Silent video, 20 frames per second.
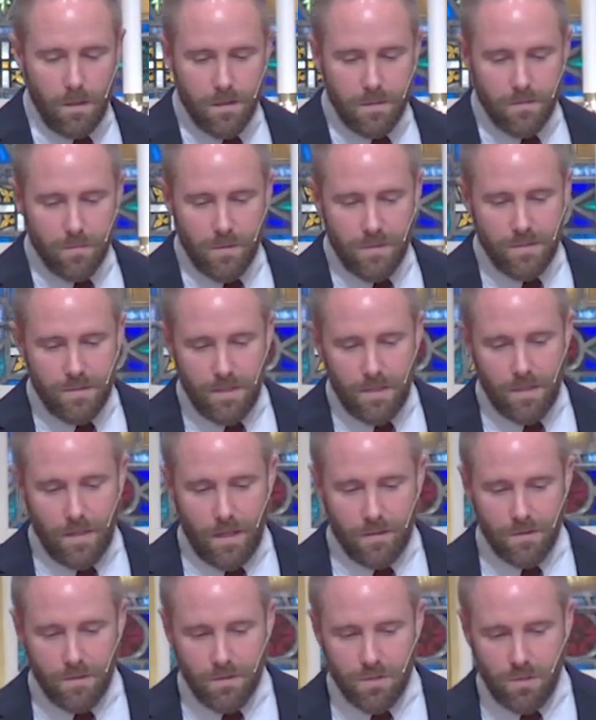In this, we
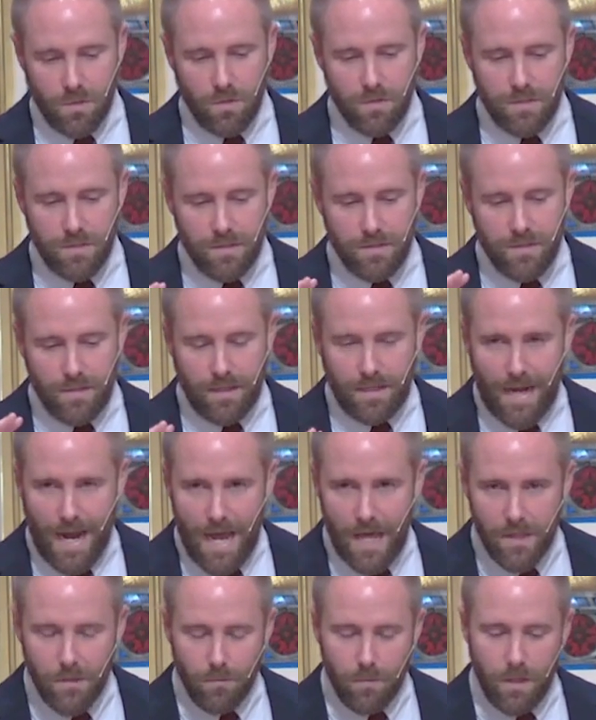see that the church is
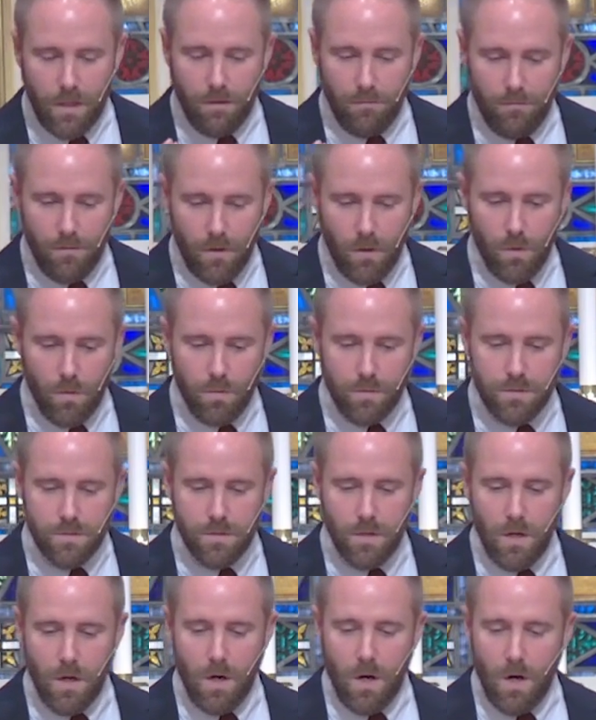the gathering of
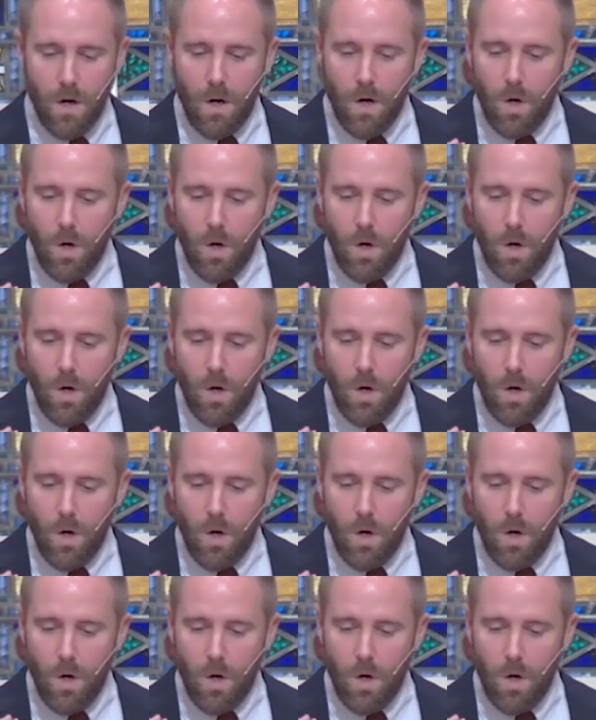those